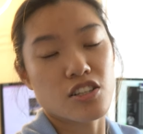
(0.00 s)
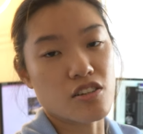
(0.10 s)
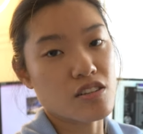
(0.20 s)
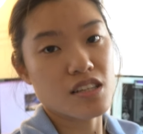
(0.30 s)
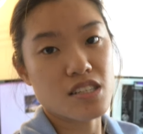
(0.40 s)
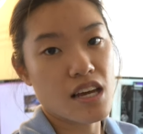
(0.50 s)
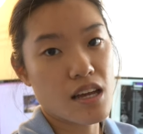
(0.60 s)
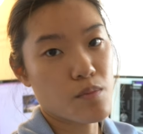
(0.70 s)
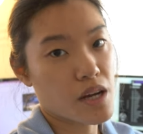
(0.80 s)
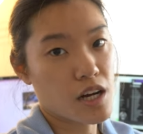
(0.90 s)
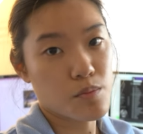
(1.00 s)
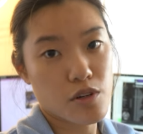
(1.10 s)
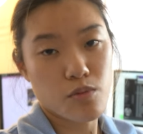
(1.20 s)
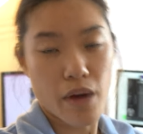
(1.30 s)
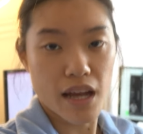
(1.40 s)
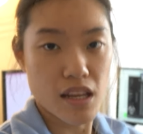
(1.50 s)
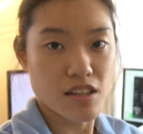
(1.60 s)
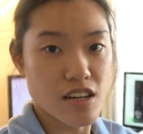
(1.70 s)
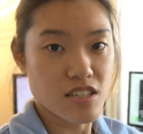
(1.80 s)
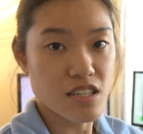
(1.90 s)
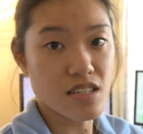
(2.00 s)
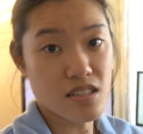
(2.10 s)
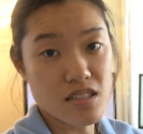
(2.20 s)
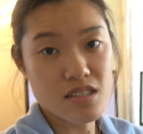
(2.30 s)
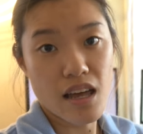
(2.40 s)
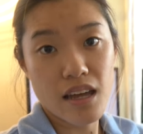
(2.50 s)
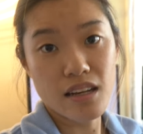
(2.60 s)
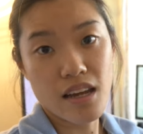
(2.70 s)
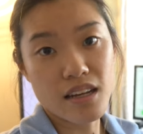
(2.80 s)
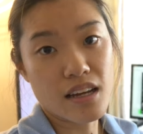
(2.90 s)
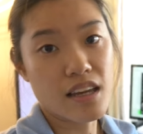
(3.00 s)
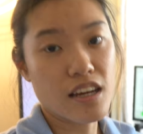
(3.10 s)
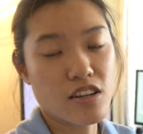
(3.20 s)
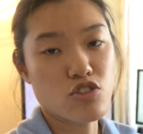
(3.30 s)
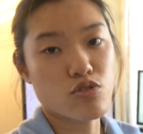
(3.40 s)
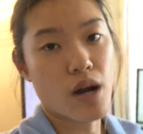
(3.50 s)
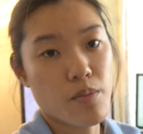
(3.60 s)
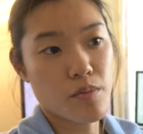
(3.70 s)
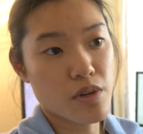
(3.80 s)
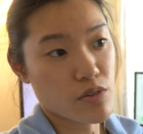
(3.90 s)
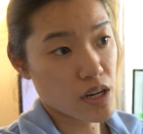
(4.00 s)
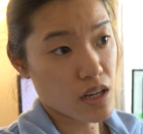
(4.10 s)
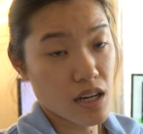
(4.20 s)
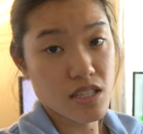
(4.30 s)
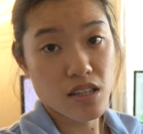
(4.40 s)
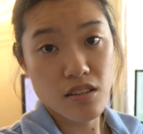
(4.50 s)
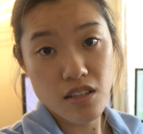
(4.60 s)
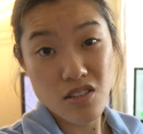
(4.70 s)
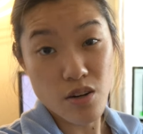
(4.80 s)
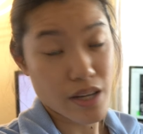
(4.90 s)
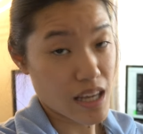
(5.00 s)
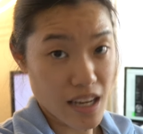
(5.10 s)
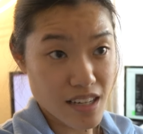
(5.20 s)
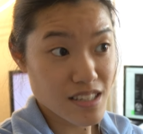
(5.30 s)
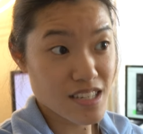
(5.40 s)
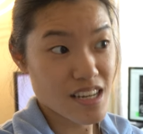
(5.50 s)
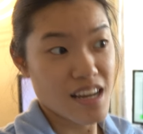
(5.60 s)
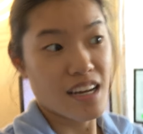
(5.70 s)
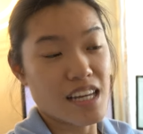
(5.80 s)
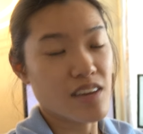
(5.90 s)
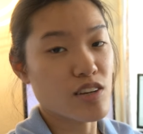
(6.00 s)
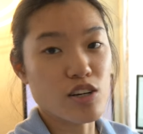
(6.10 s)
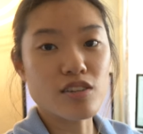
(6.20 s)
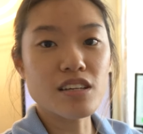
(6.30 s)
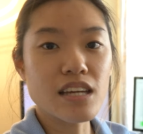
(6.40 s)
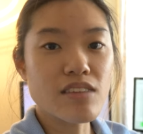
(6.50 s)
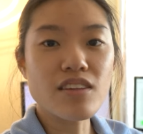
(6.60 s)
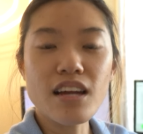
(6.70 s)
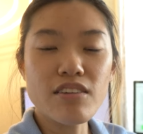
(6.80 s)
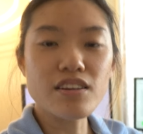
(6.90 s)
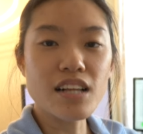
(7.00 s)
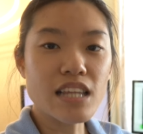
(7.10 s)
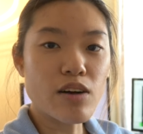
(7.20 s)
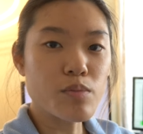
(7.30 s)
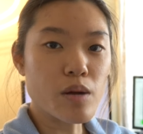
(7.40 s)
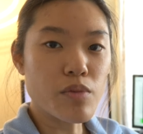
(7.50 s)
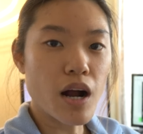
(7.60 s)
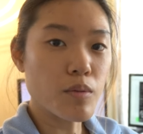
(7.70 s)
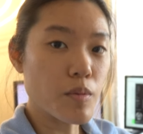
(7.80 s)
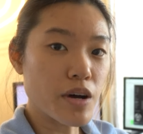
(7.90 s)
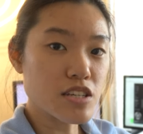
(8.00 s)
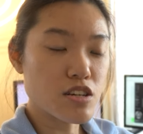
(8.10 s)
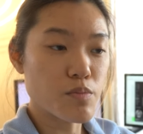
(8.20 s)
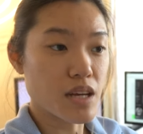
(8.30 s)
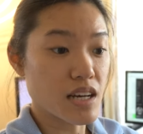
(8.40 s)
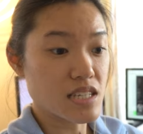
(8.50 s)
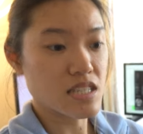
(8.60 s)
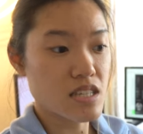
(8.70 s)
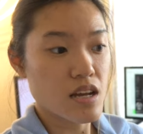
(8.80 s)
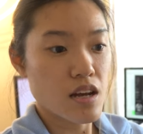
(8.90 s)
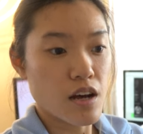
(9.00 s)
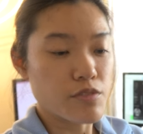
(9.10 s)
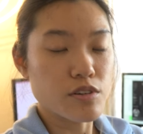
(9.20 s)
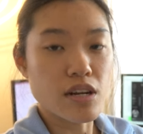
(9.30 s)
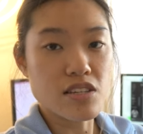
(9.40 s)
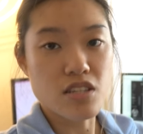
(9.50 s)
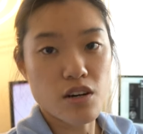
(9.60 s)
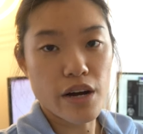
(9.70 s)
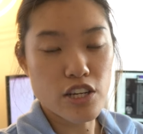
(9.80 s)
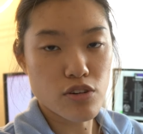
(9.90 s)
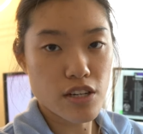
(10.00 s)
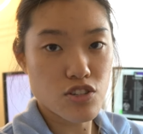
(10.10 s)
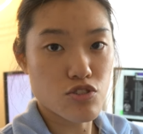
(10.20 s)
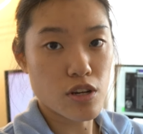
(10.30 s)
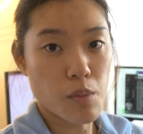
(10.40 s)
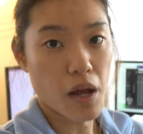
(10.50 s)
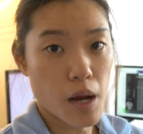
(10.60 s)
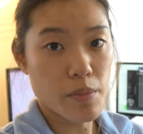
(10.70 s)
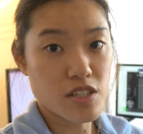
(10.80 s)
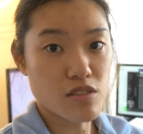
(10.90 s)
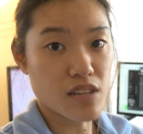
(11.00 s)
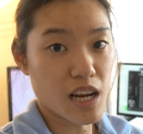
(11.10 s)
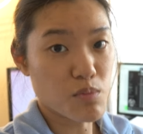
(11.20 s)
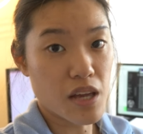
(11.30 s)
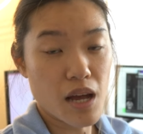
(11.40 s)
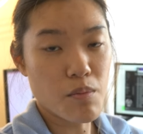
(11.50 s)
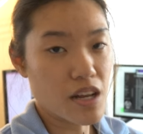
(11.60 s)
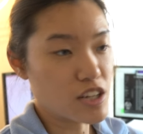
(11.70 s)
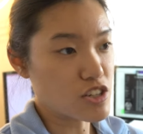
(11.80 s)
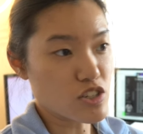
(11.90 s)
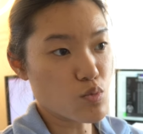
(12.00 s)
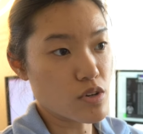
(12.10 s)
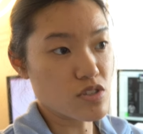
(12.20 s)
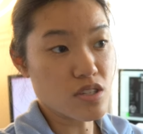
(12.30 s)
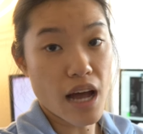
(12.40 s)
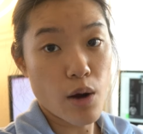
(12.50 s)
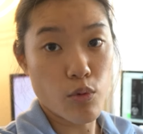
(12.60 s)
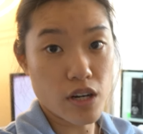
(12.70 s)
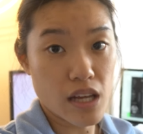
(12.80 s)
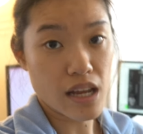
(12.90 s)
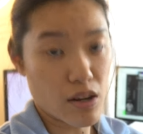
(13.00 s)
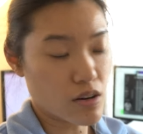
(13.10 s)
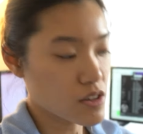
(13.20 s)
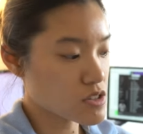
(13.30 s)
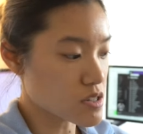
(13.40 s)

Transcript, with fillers: during the day my upload packet loss is insane and I get a drop in bitrate constantly so I can't even early evening I feel like that would be a problem also because a few nights ago I tried streaming up until 9 p.m. and it just was not working at all